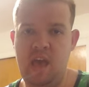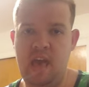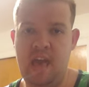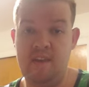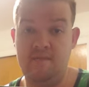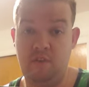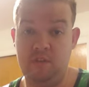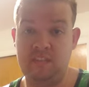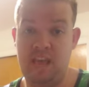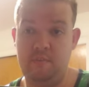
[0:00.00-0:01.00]
And for
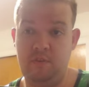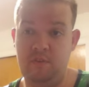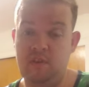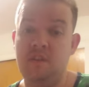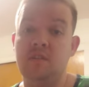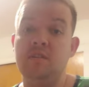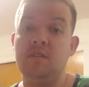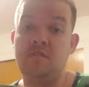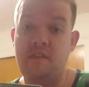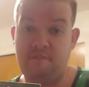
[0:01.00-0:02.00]
example,
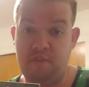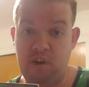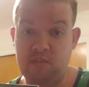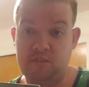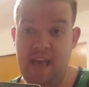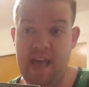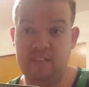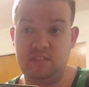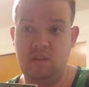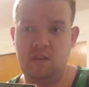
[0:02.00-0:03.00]
the first
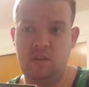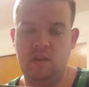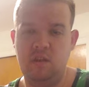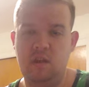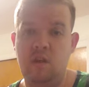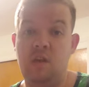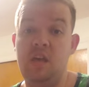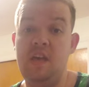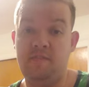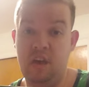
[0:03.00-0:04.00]
task
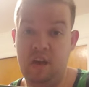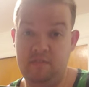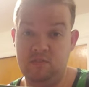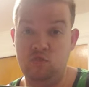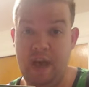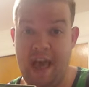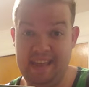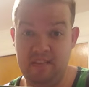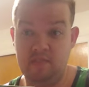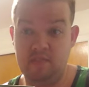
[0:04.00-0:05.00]
involved
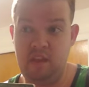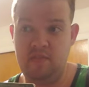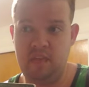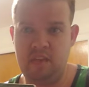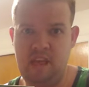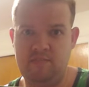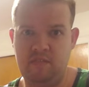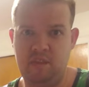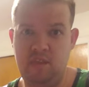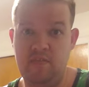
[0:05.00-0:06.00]
dragons, and then you have
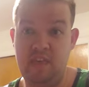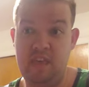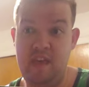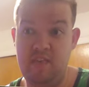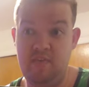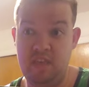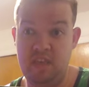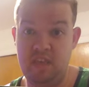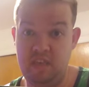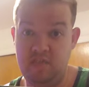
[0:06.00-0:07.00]
to and they and
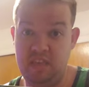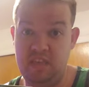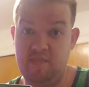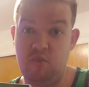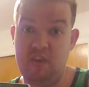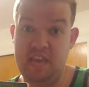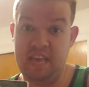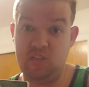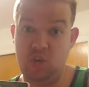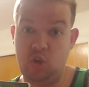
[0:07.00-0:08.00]
they and they give you
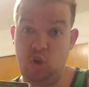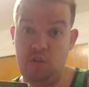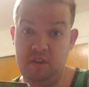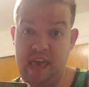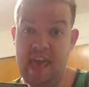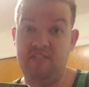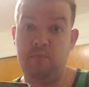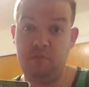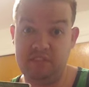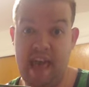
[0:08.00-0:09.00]
each a golden egg to
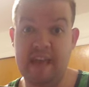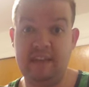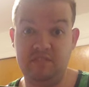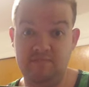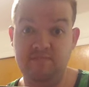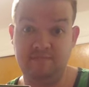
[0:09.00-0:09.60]
protect.